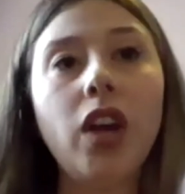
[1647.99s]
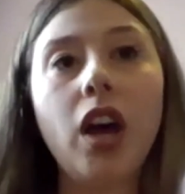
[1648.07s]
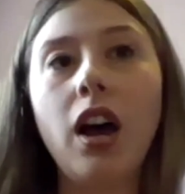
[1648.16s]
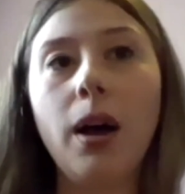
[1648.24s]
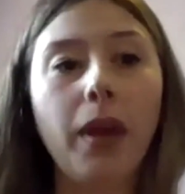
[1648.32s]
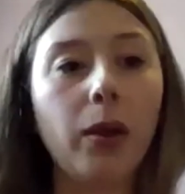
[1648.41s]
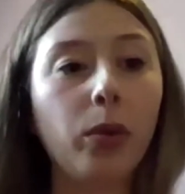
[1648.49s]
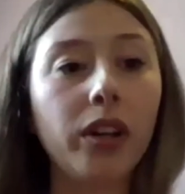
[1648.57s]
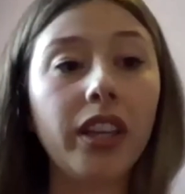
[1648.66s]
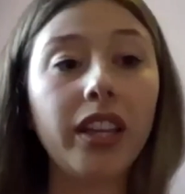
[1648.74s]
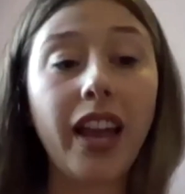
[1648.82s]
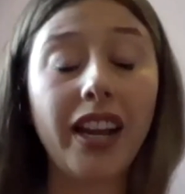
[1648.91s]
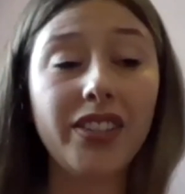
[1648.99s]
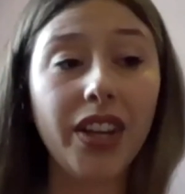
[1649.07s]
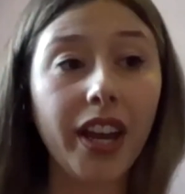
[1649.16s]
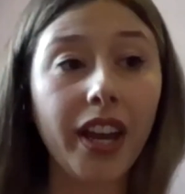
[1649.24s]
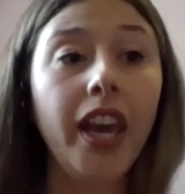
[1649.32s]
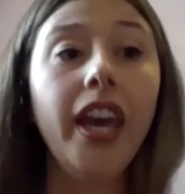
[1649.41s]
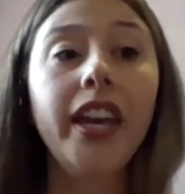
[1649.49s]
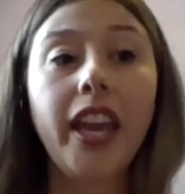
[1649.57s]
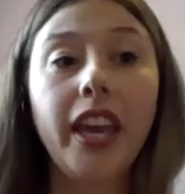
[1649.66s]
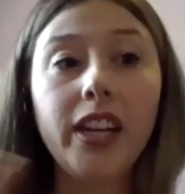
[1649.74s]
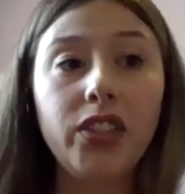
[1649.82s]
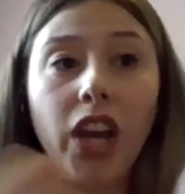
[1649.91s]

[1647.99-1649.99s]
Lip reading: I'd really like to get in